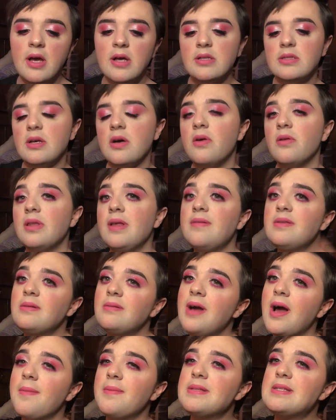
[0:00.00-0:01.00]
So leave
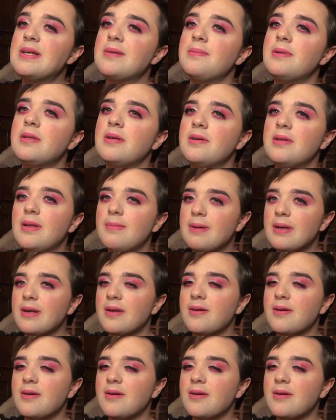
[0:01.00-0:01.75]
some comments down below, let me